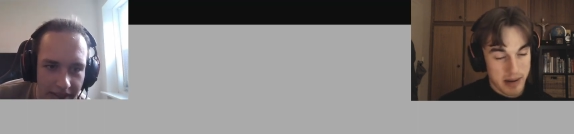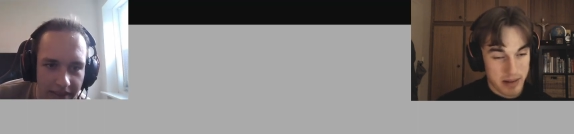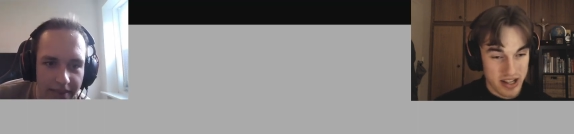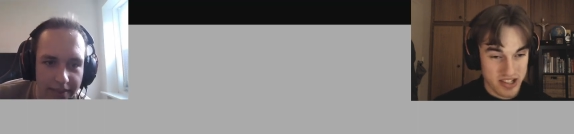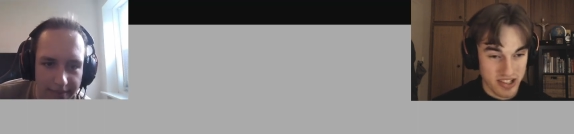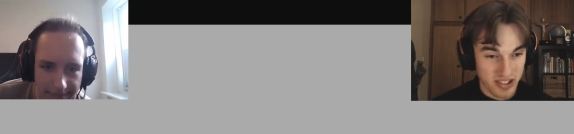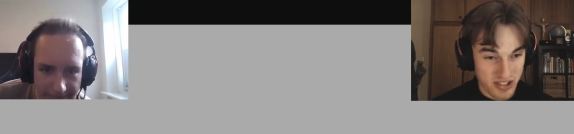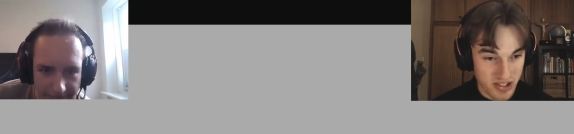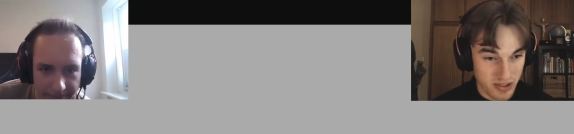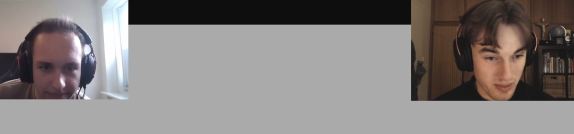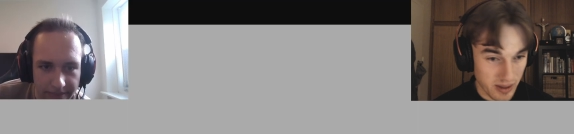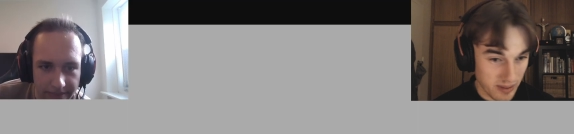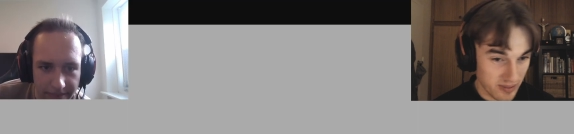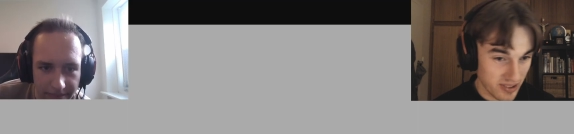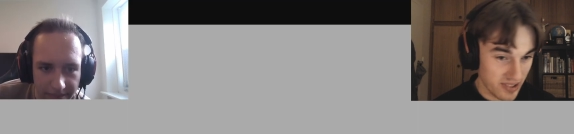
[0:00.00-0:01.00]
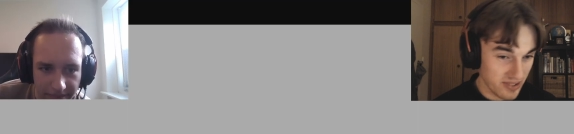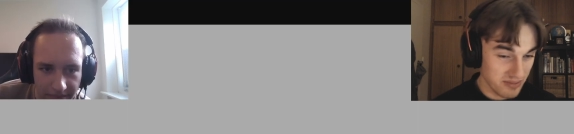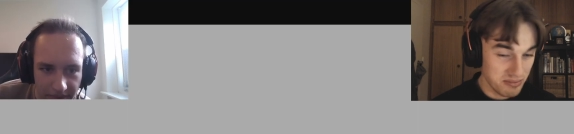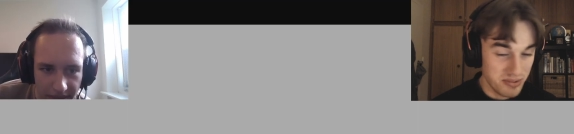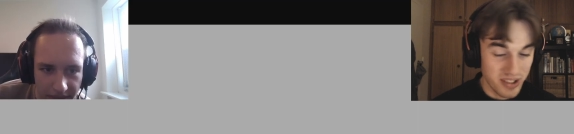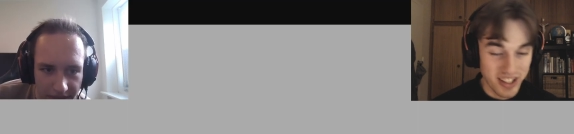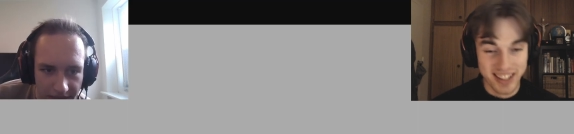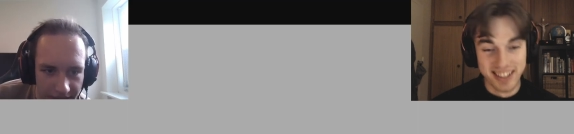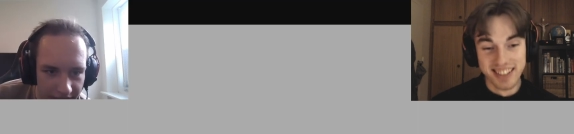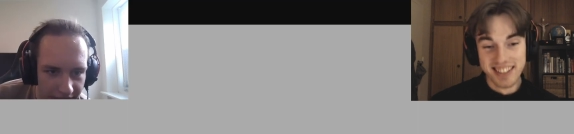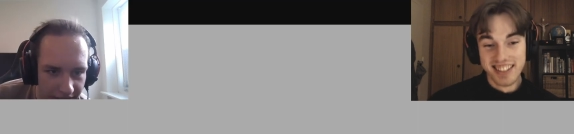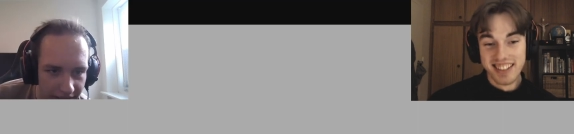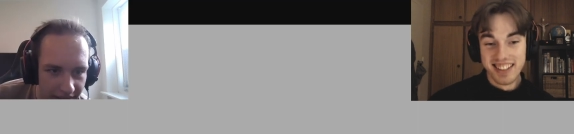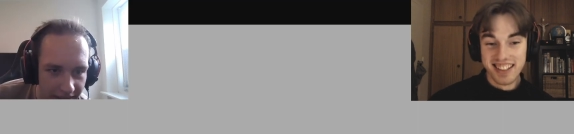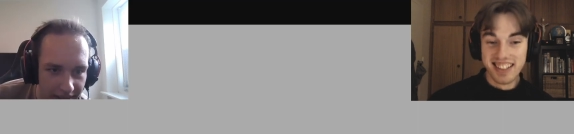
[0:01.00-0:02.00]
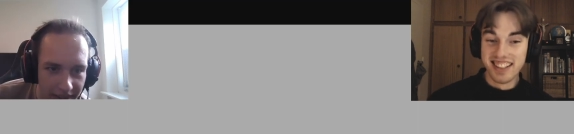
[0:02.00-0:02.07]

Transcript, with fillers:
Speaker 1: I'm actually not sure what it was.